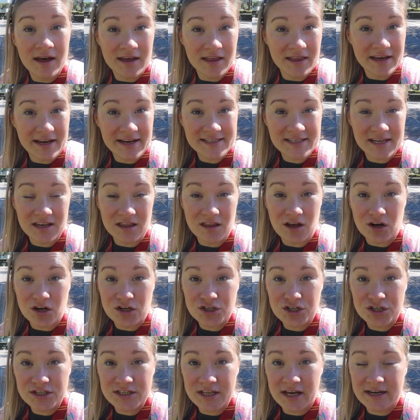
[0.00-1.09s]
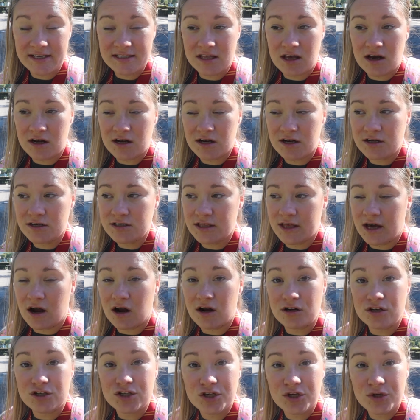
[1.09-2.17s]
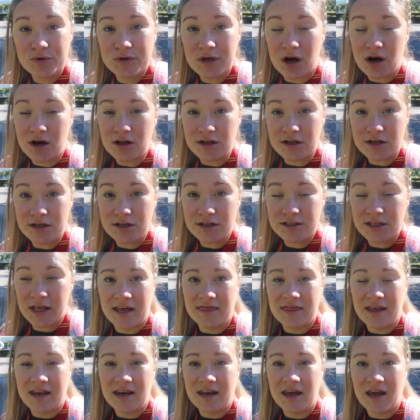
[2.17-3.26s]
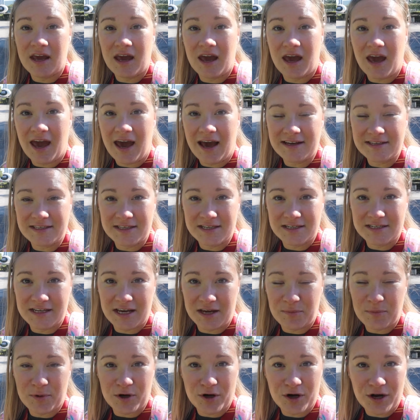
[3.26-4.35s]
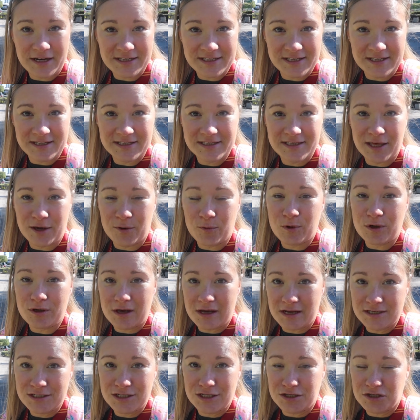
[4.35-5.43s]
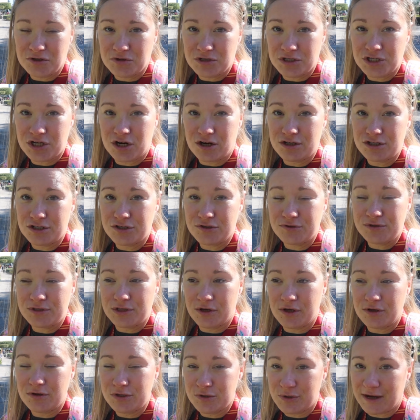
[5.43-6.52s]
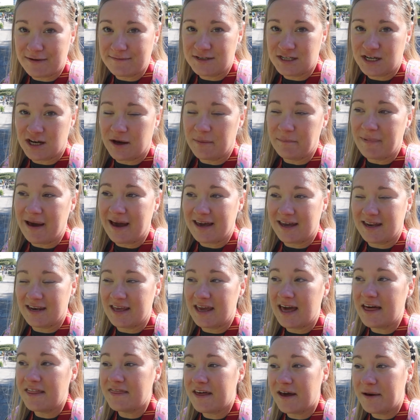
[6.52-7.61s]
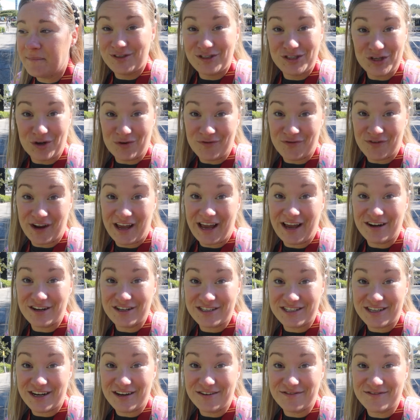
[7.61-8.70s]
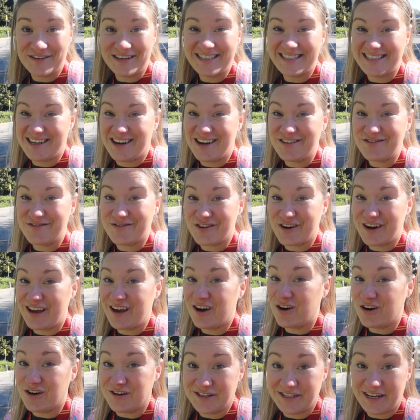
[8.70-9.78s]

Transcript: like I said, larger size lockers that are $2 and then as the day progresses, they will continue to charge you. So you do have to come back and get them. Don't forget your stuff. It's not free all